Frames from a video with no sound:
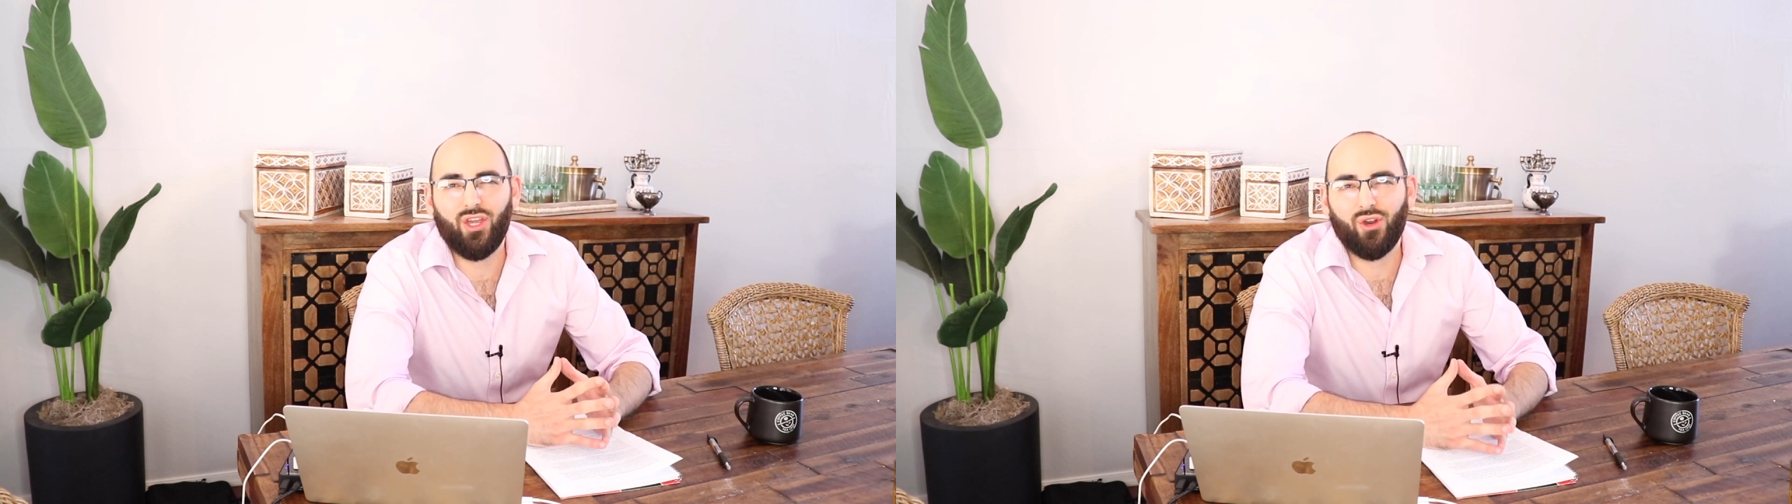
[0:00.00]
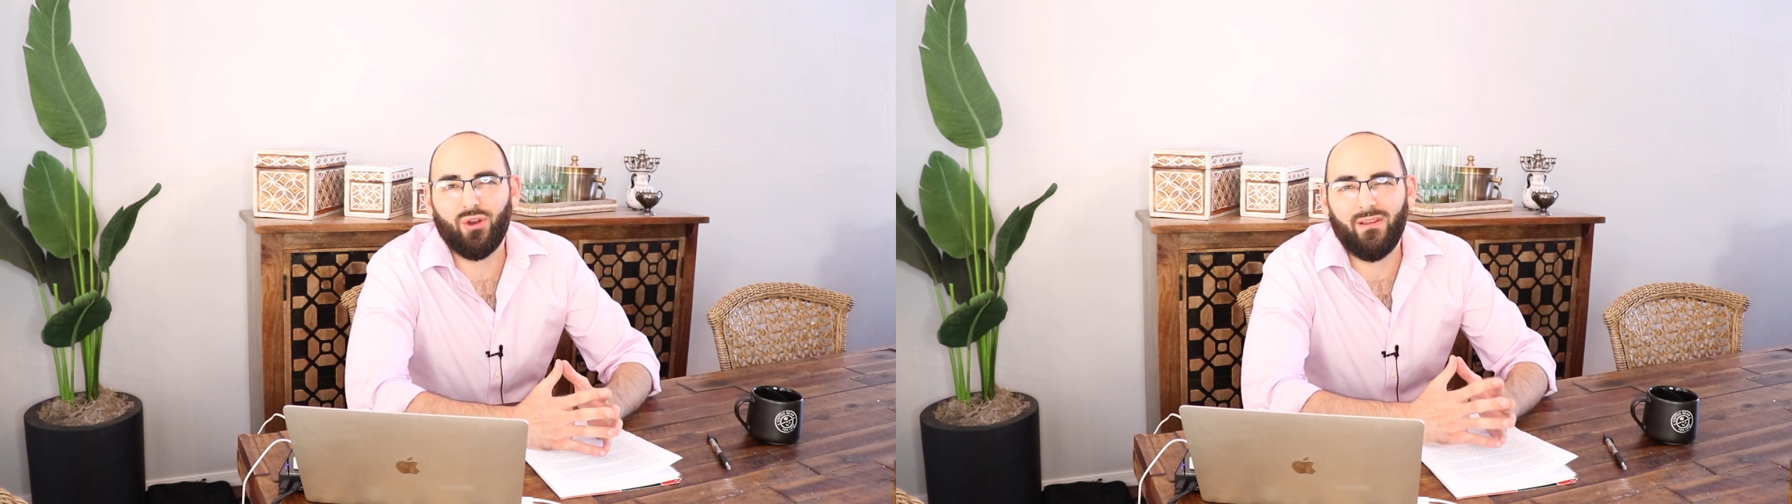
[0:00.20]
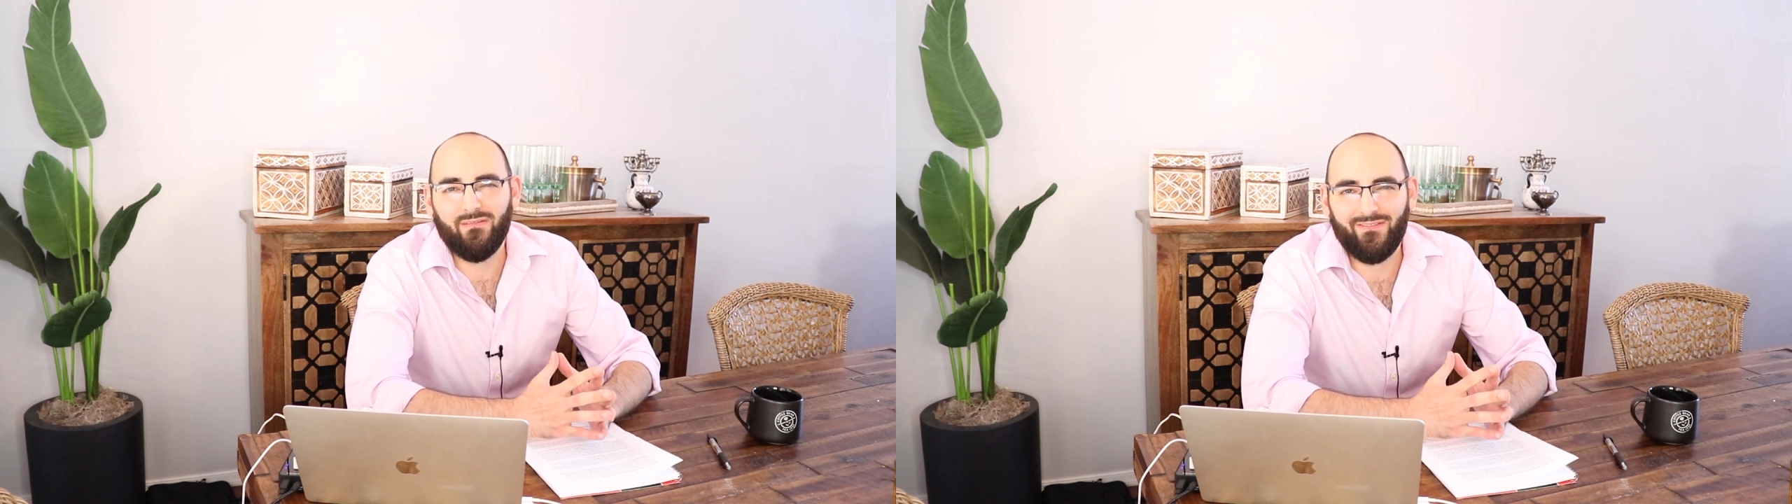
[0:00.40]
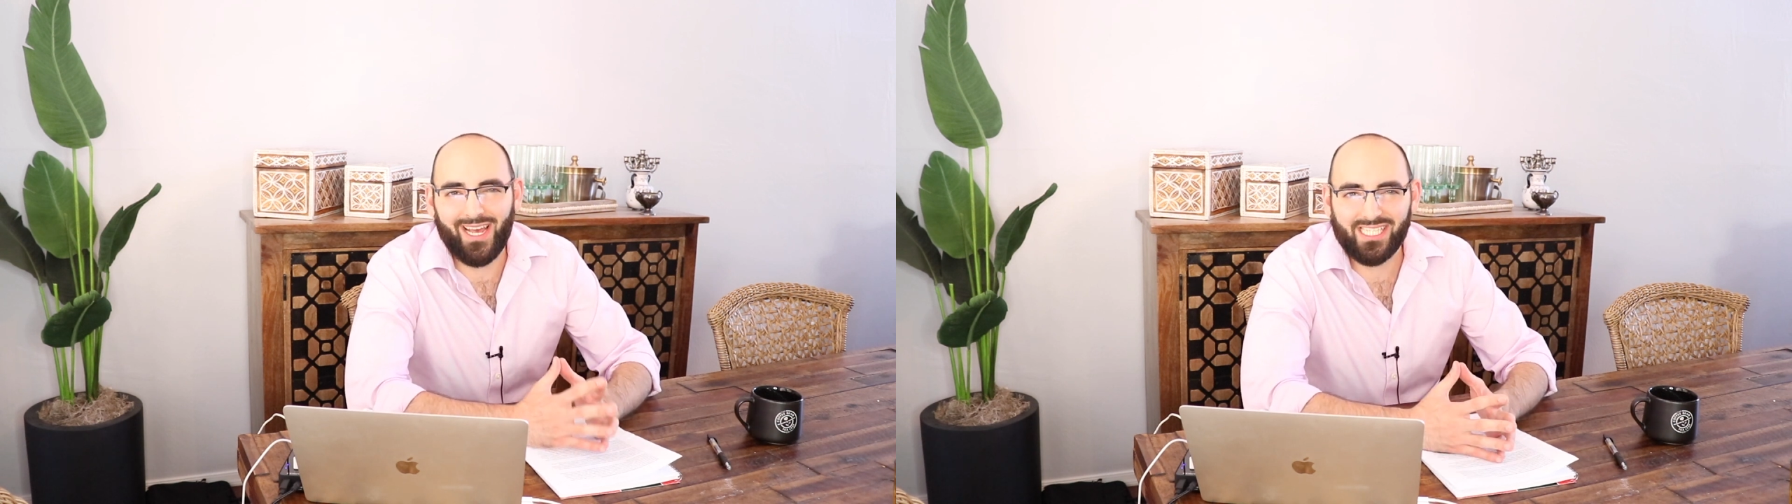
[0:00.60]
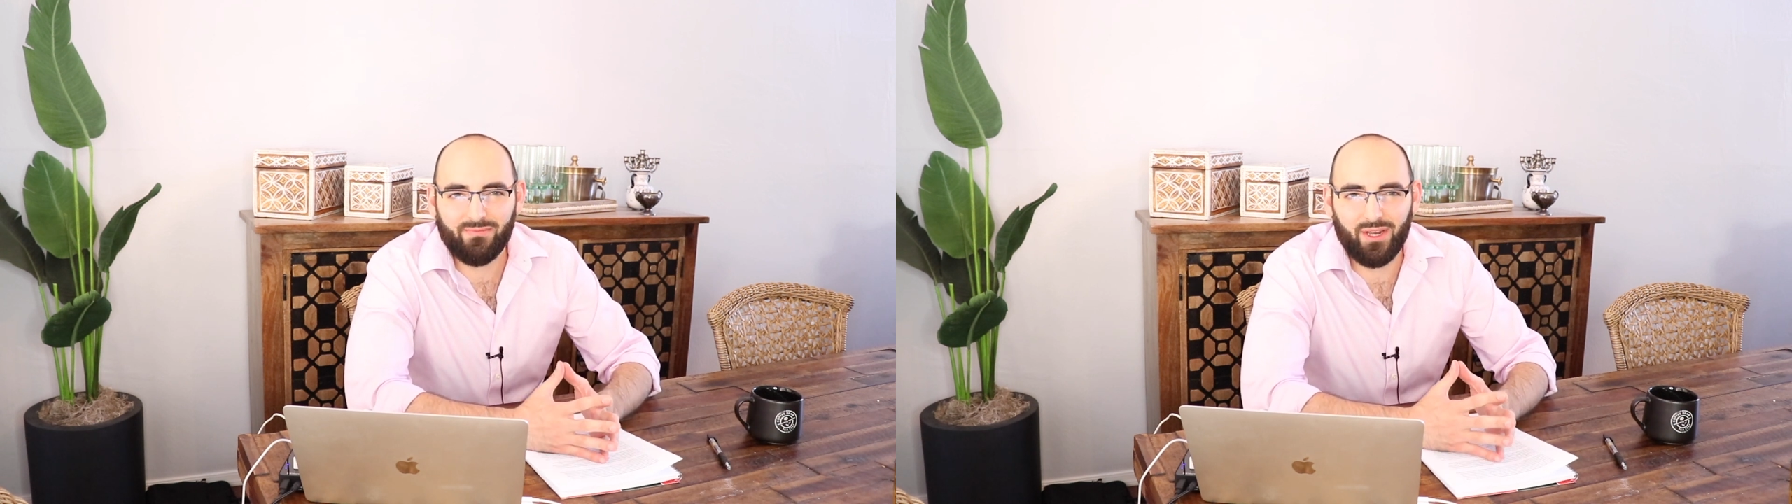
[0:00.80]
your
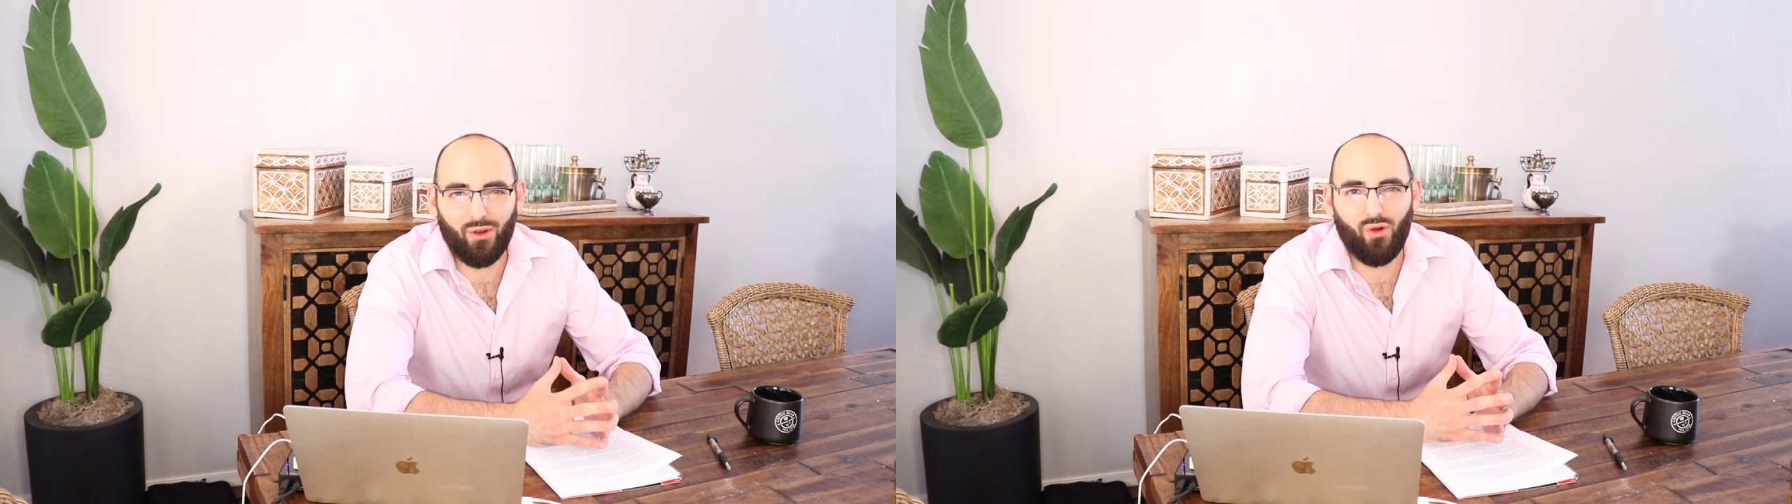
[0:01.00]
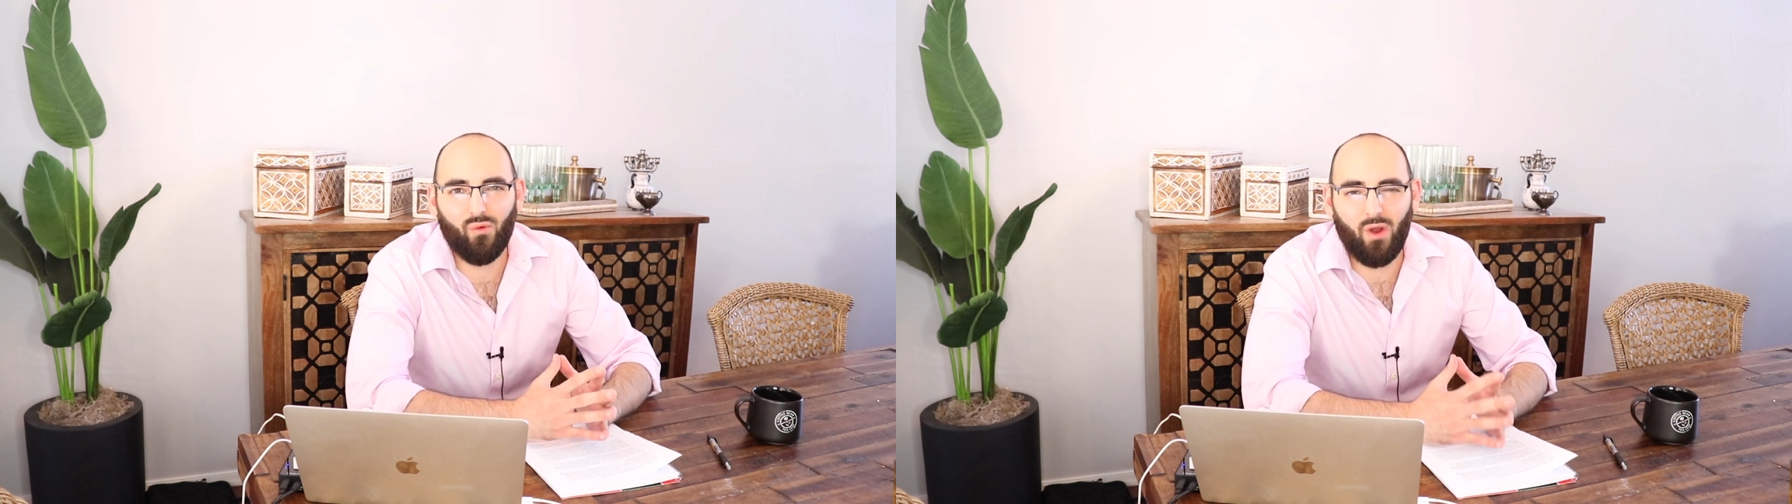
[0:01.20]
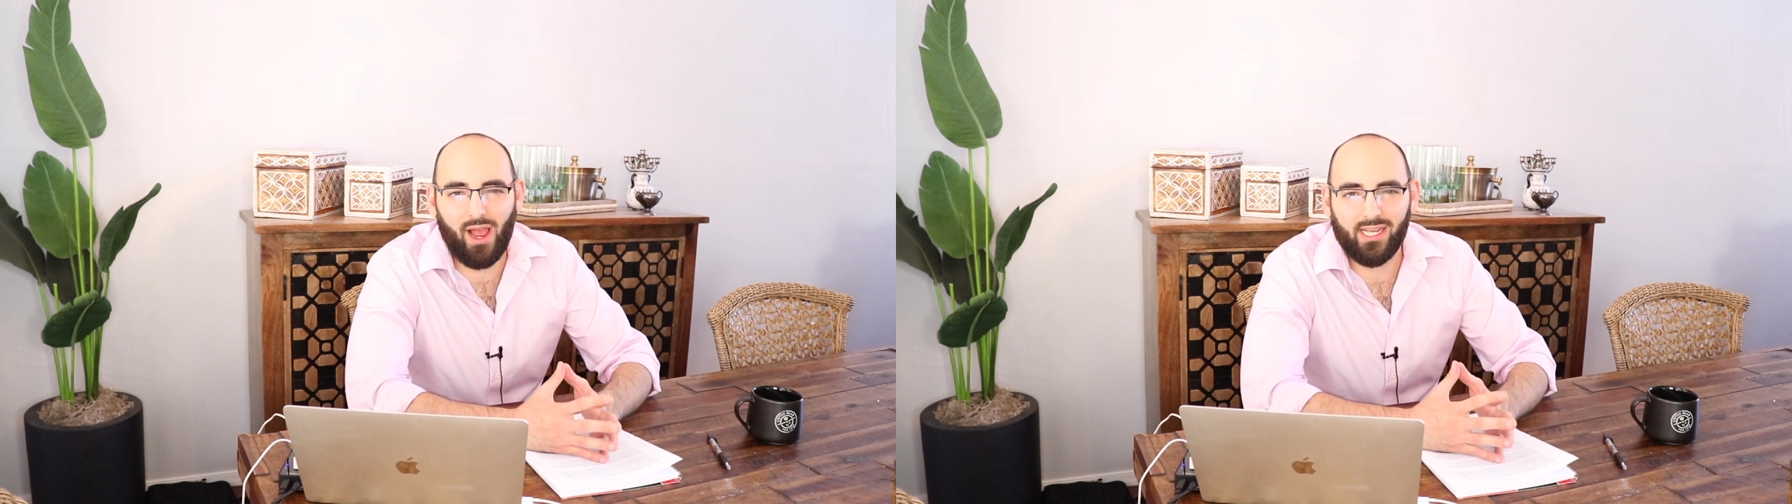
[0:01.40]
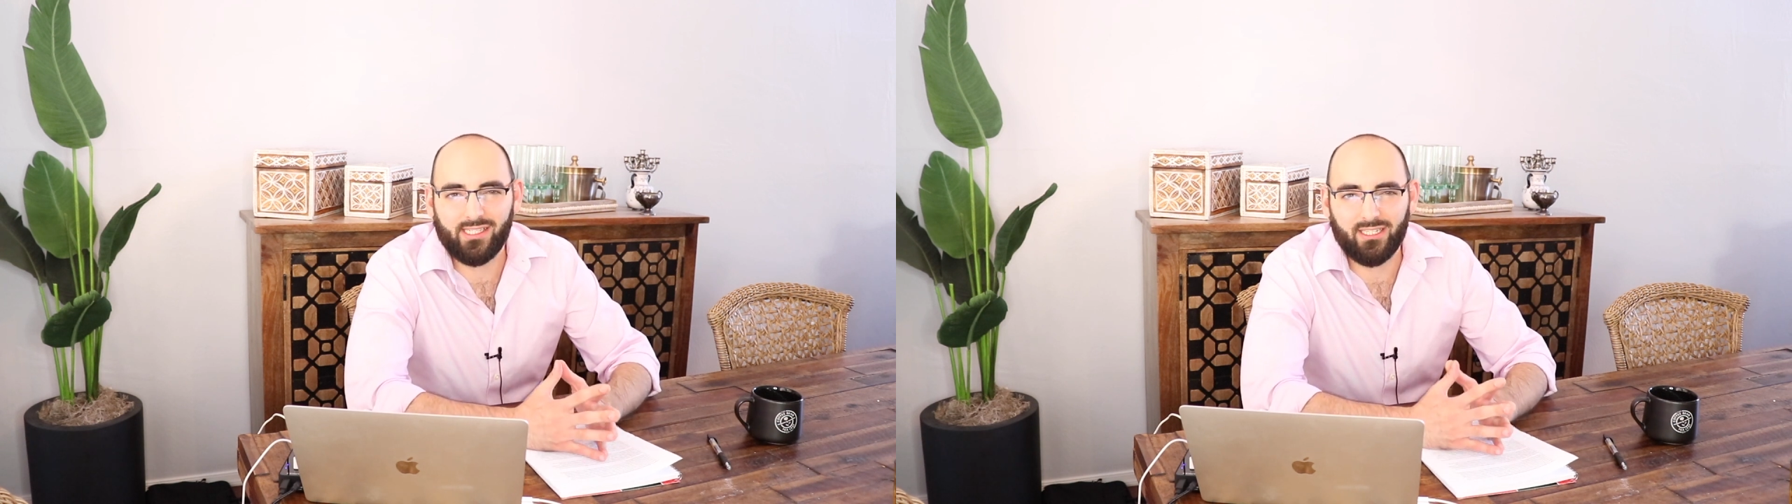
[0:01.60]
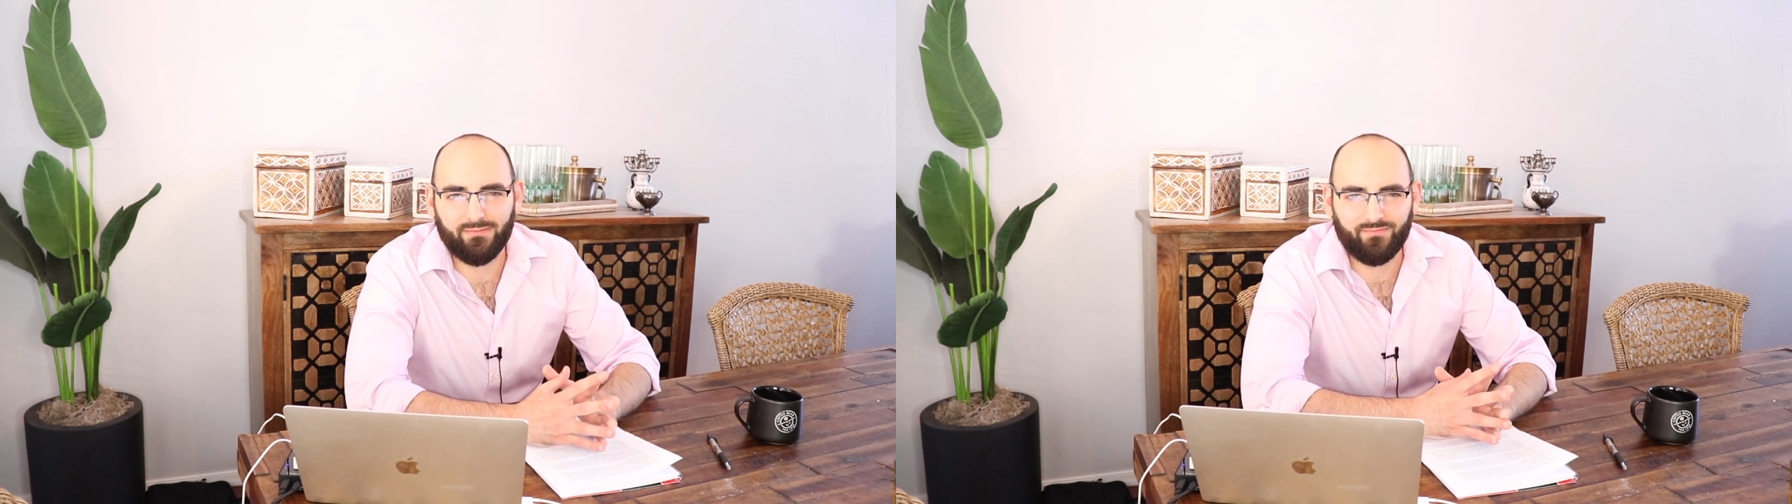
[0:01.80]
investment
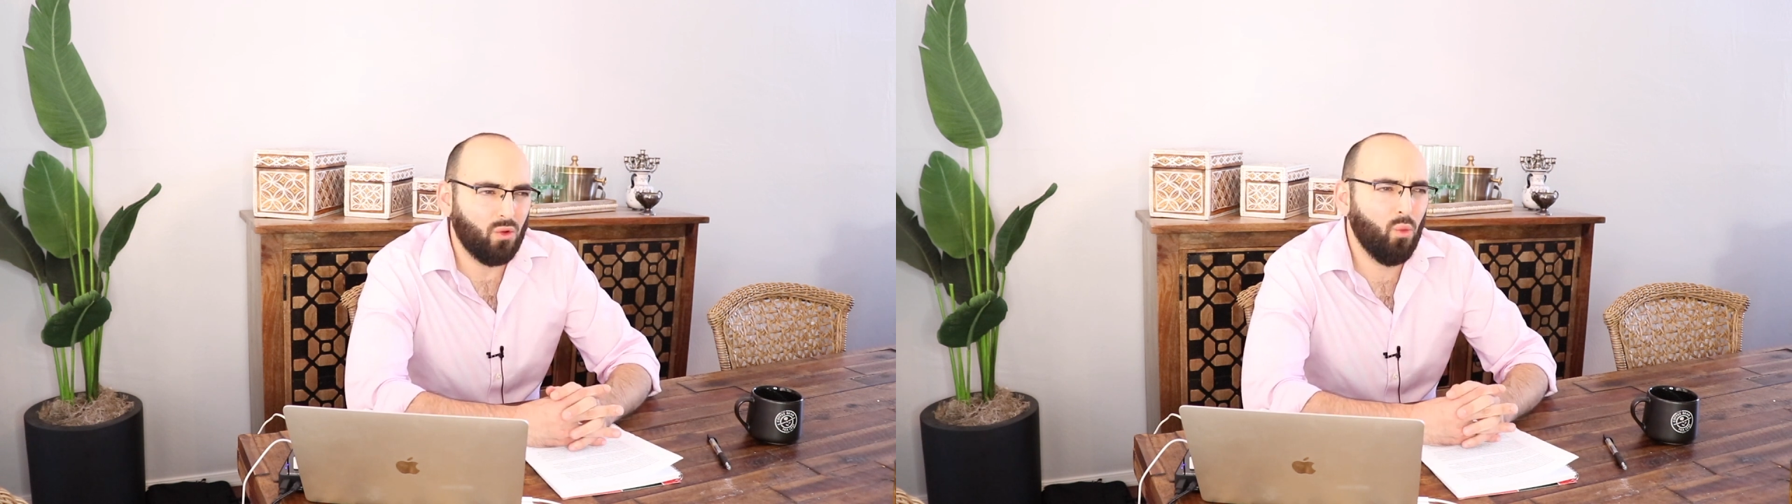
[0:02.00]
horizon.